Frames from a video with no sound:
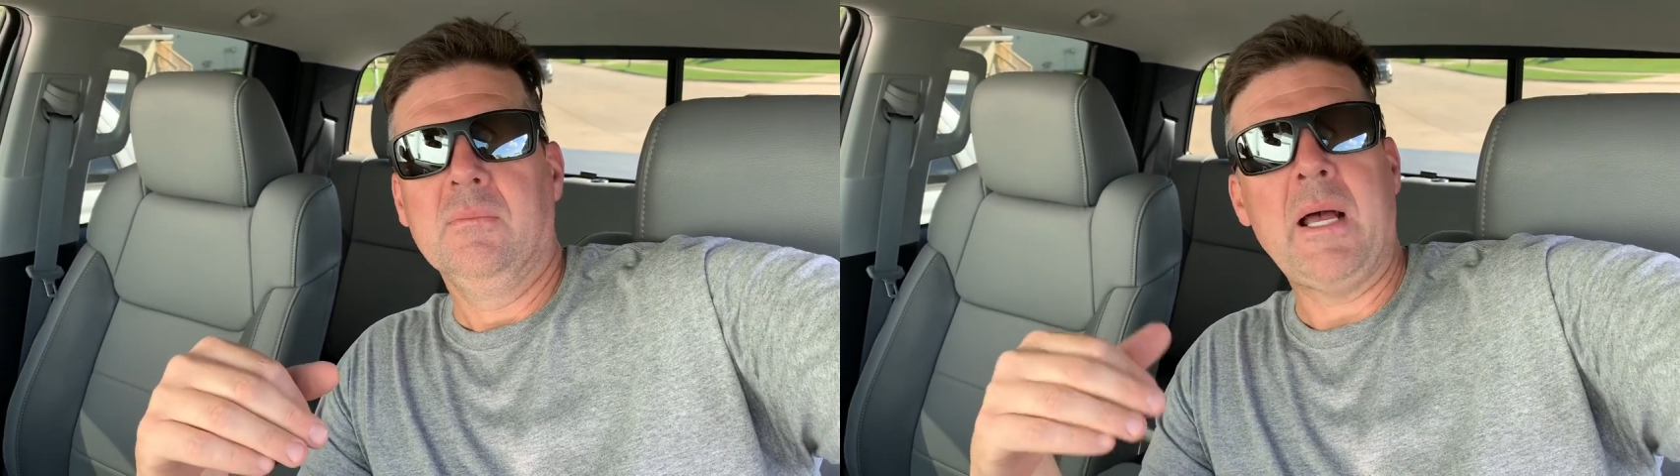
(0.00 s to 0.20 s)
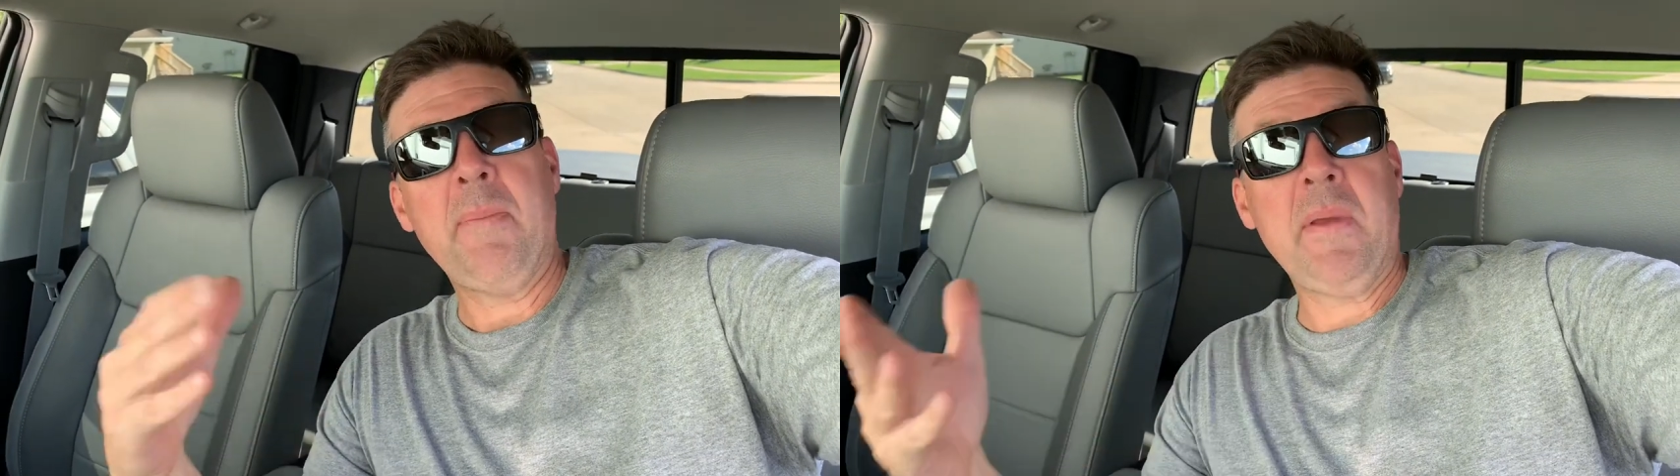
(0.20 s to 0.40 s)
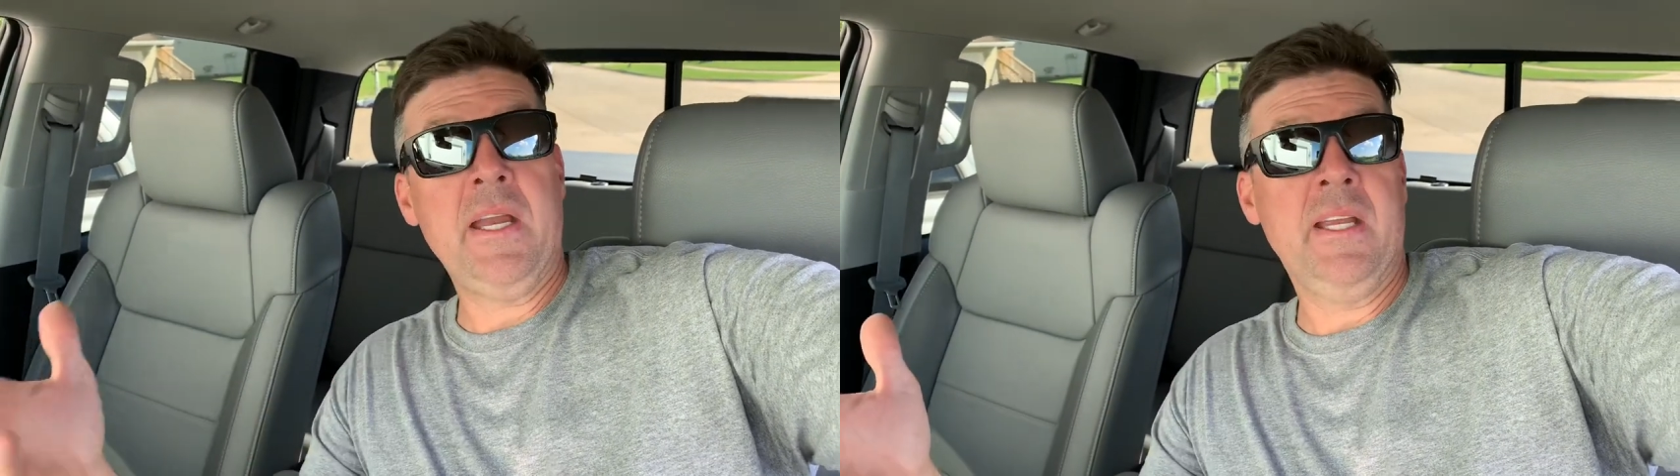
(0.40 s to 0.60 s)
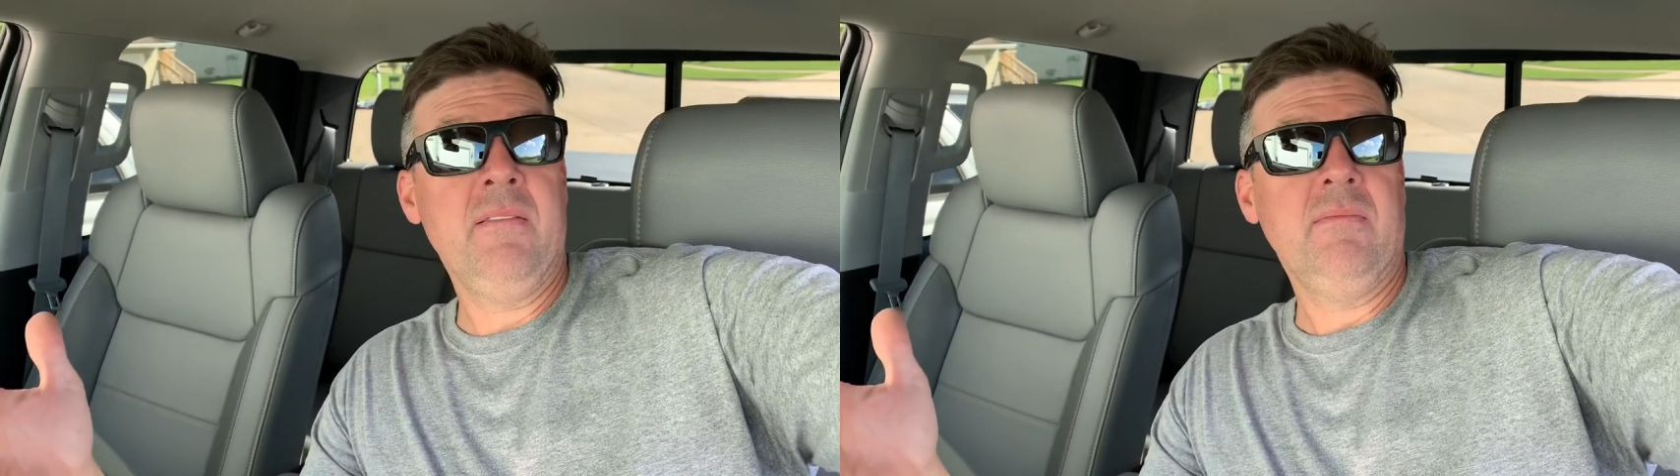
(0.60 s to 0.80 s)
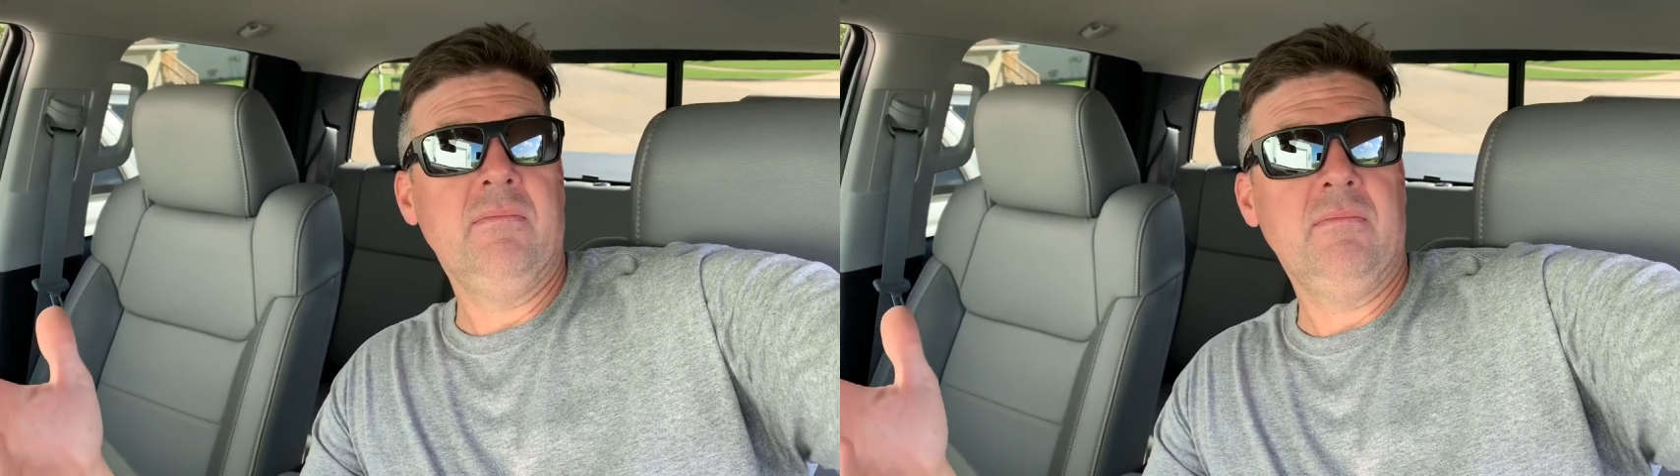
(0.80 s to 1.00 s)
my
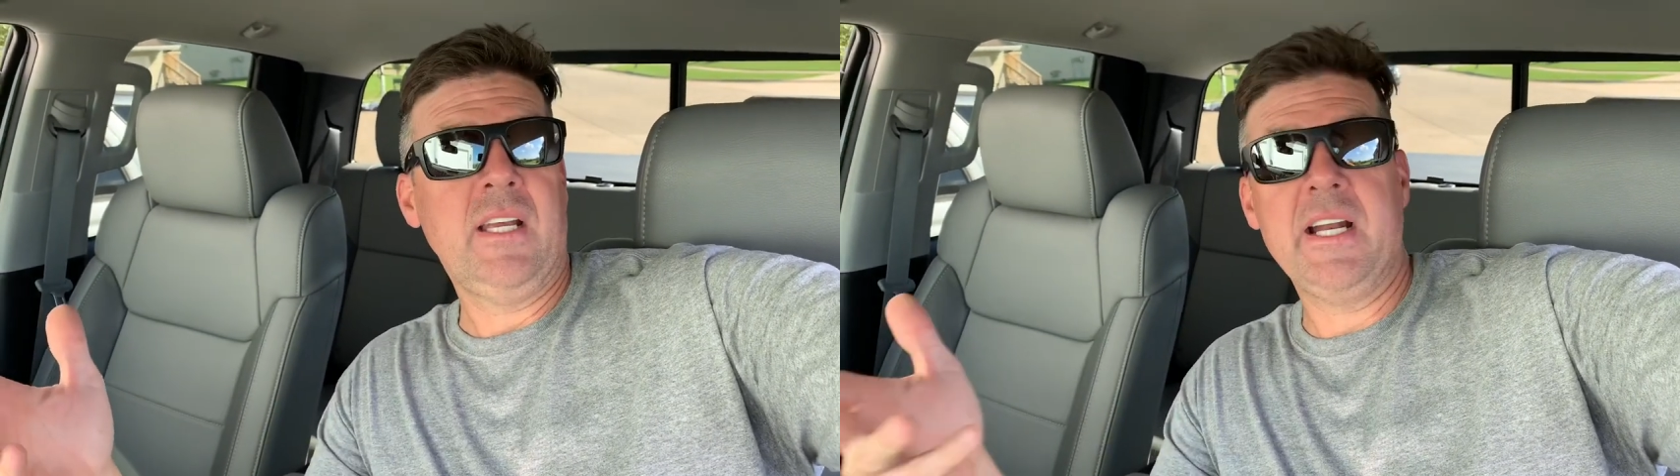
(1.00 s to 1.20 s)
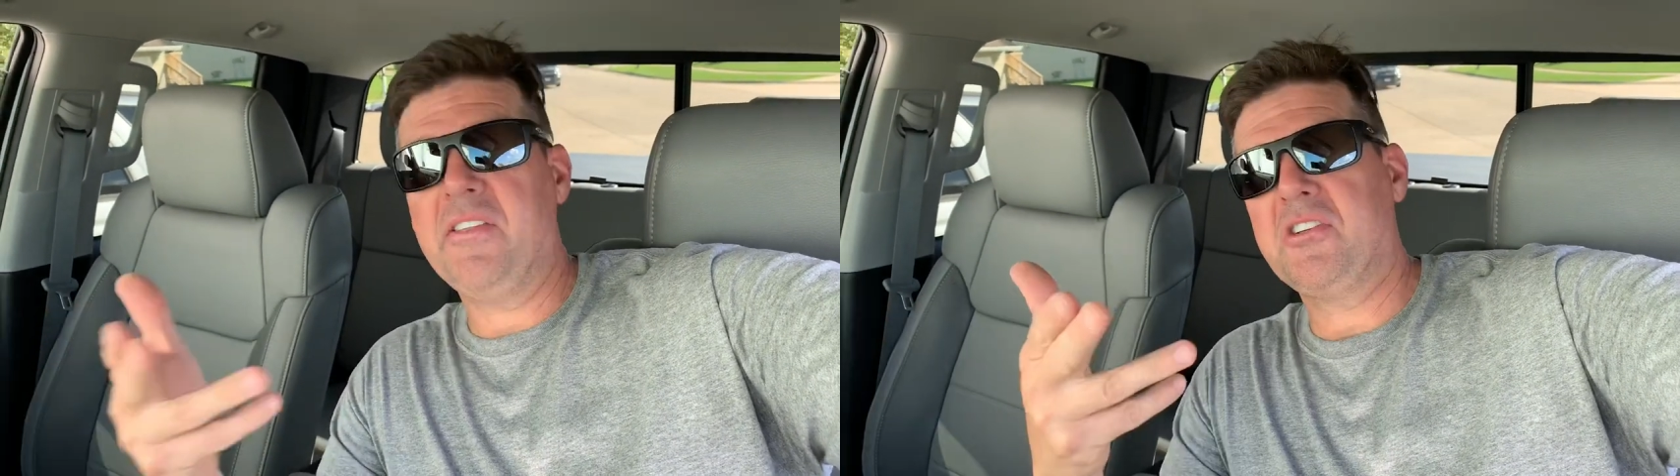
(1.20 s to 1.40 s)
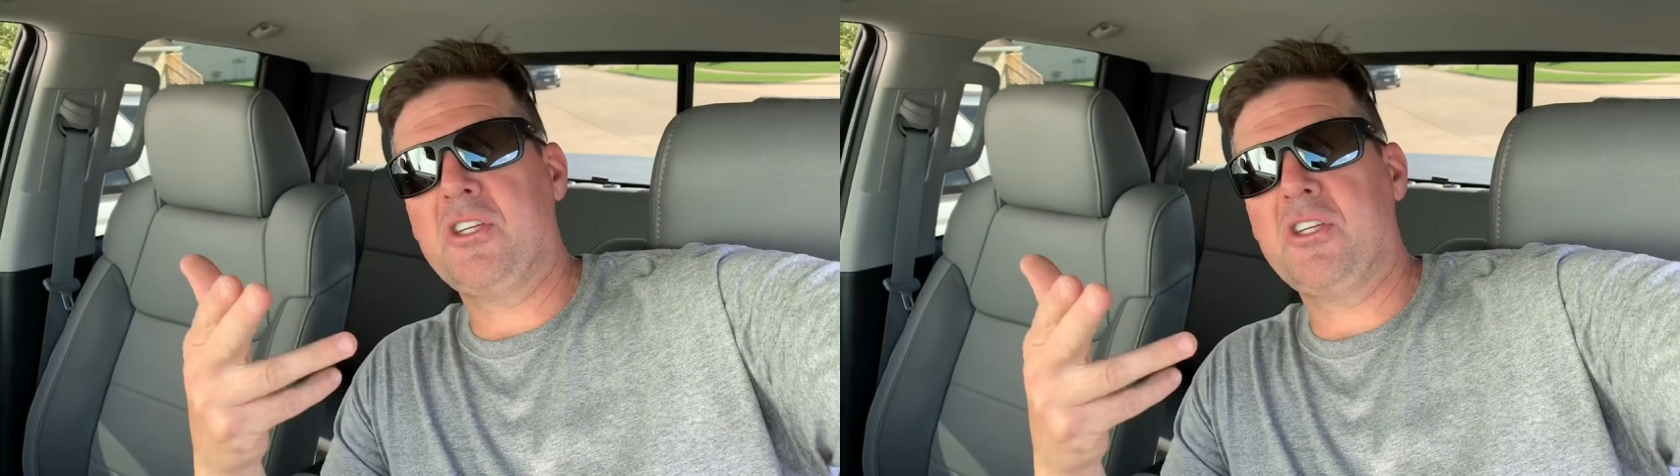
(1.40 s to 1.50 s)
opinion, and others